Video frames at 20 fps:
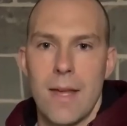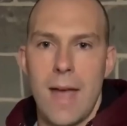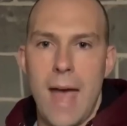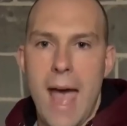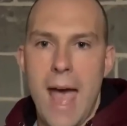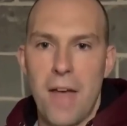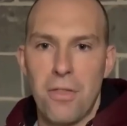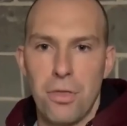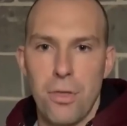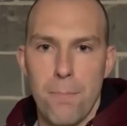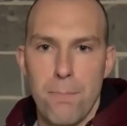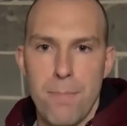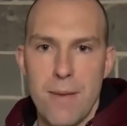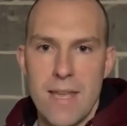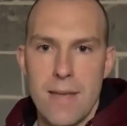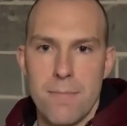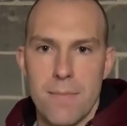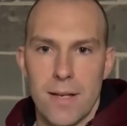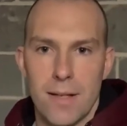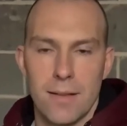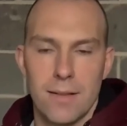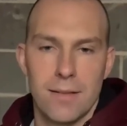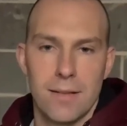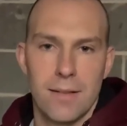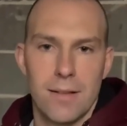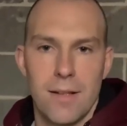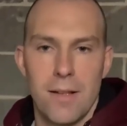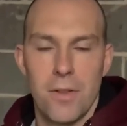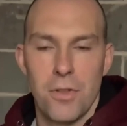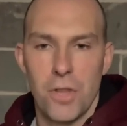At the Bema,
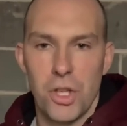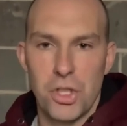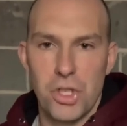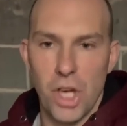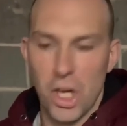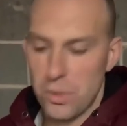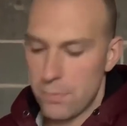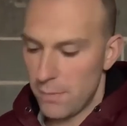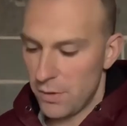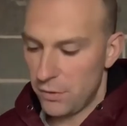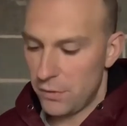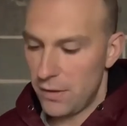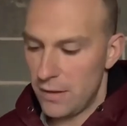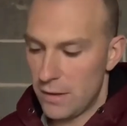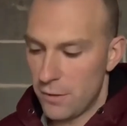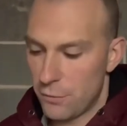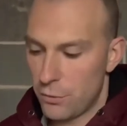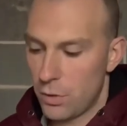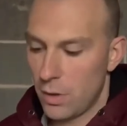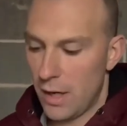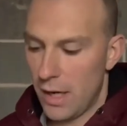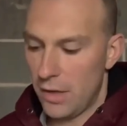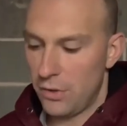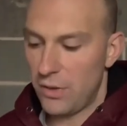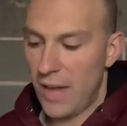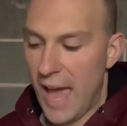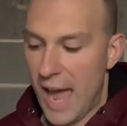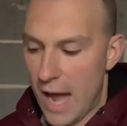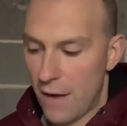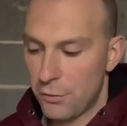the judgment seat of
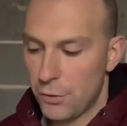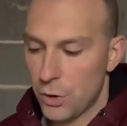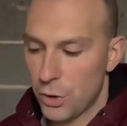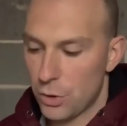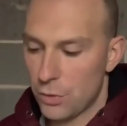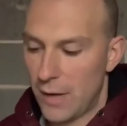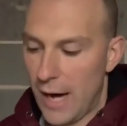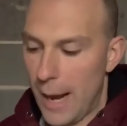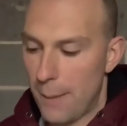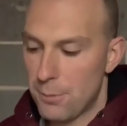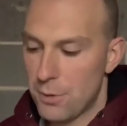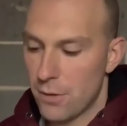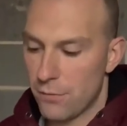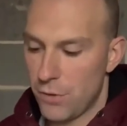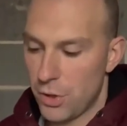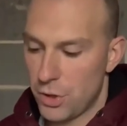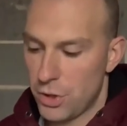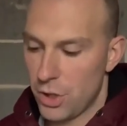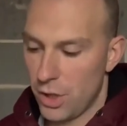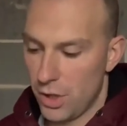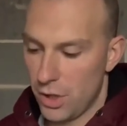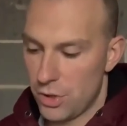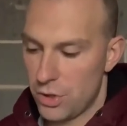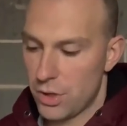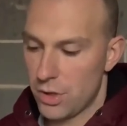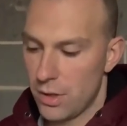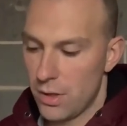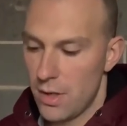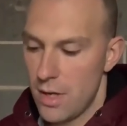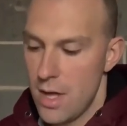Christ, after the rapture of the
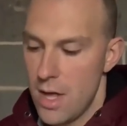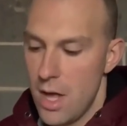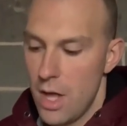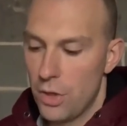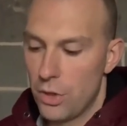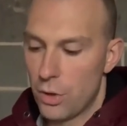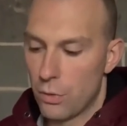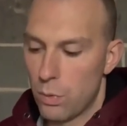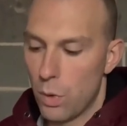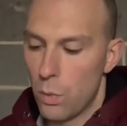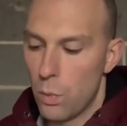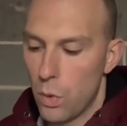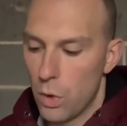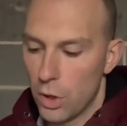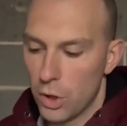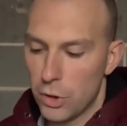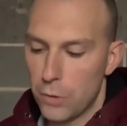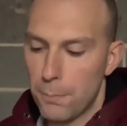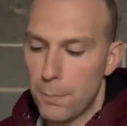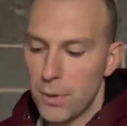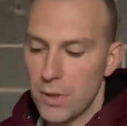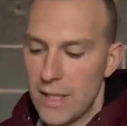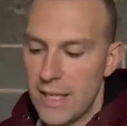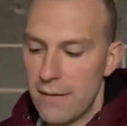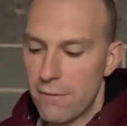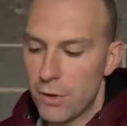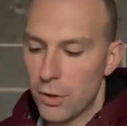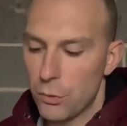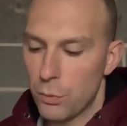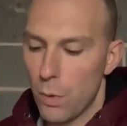church, the rewards
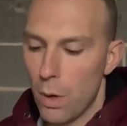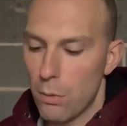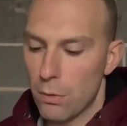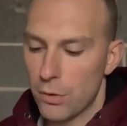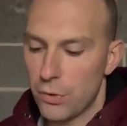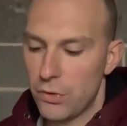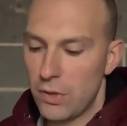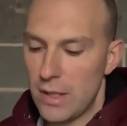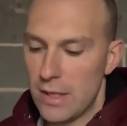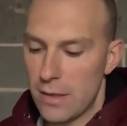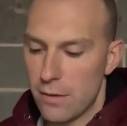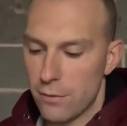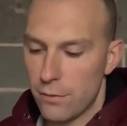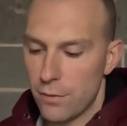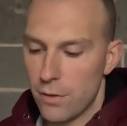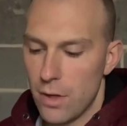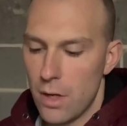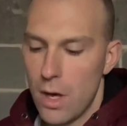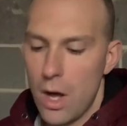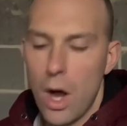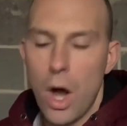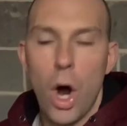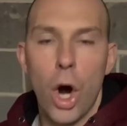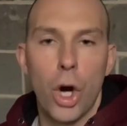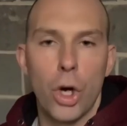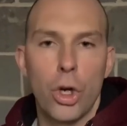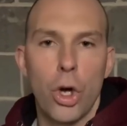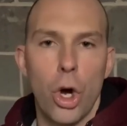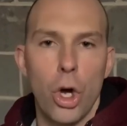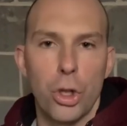believers will receive
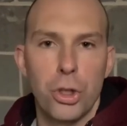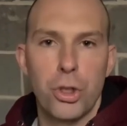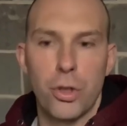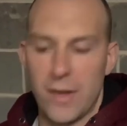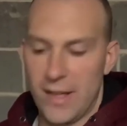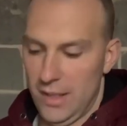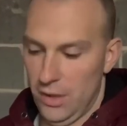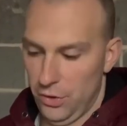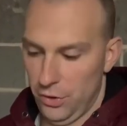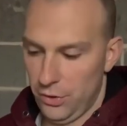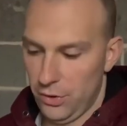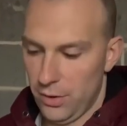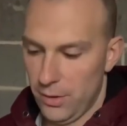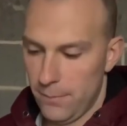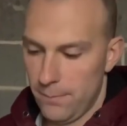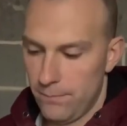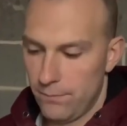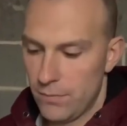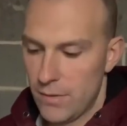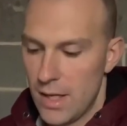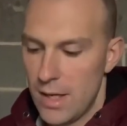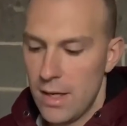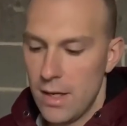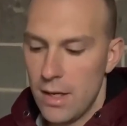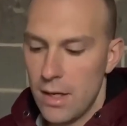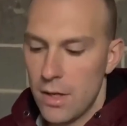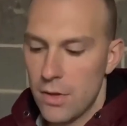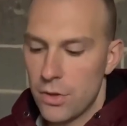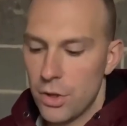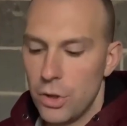are called crowns.
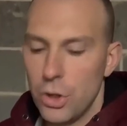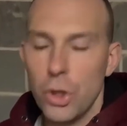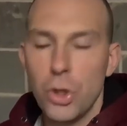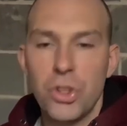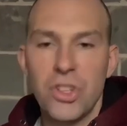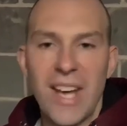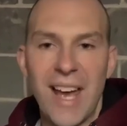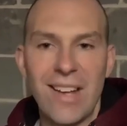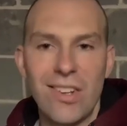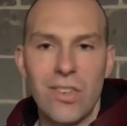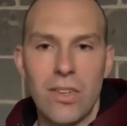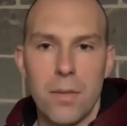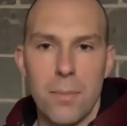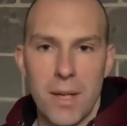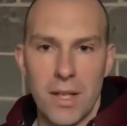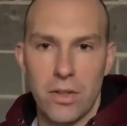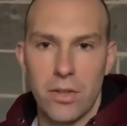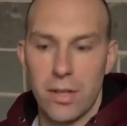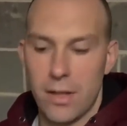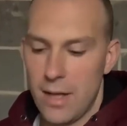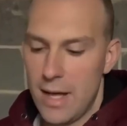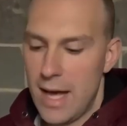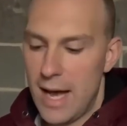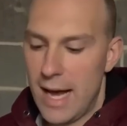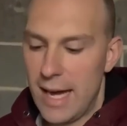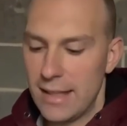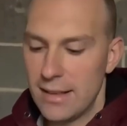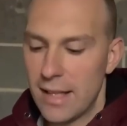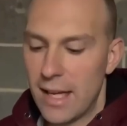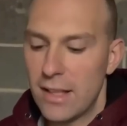The New Testament
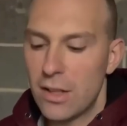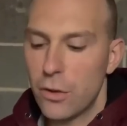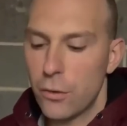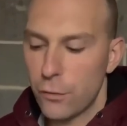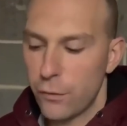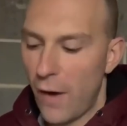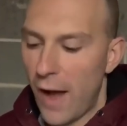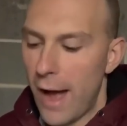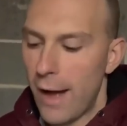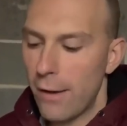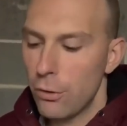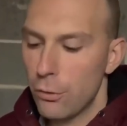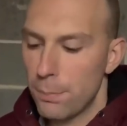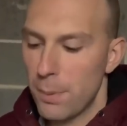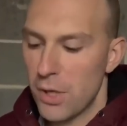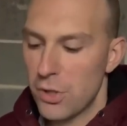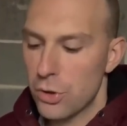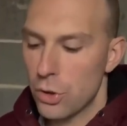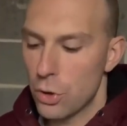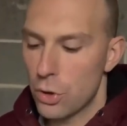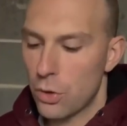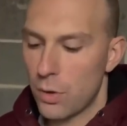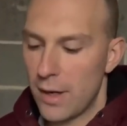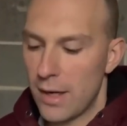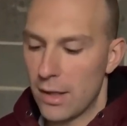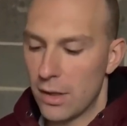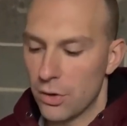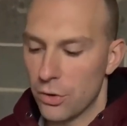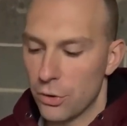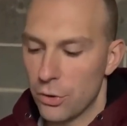highlights five special
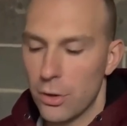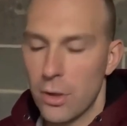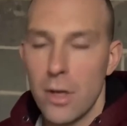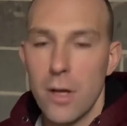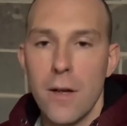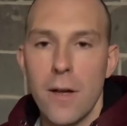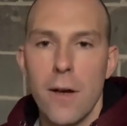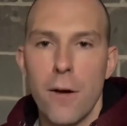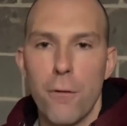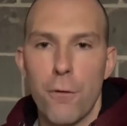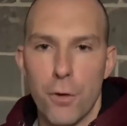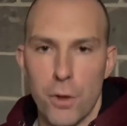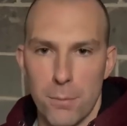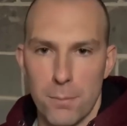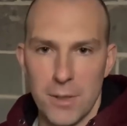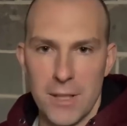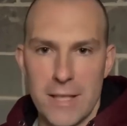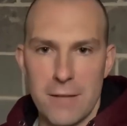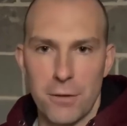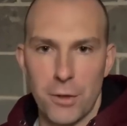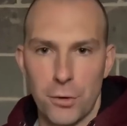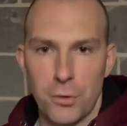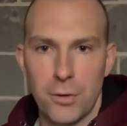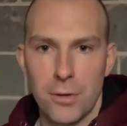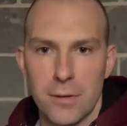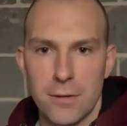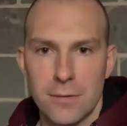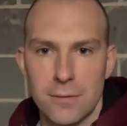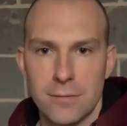crowns for the believers.